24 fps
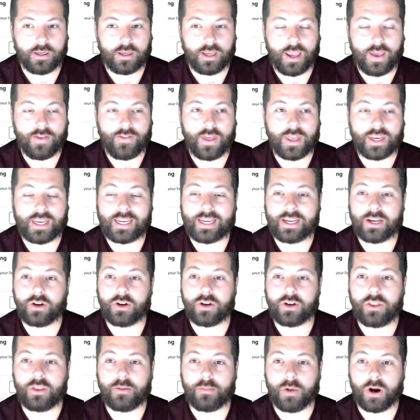And then here
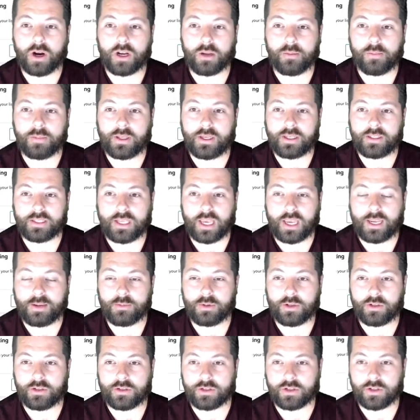in the Marketplace, I am
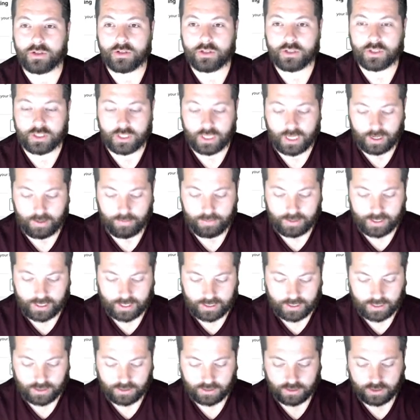gonna search API
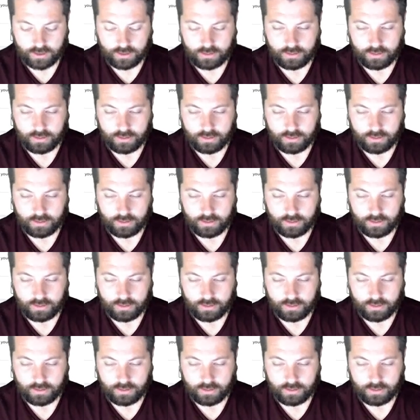Nation.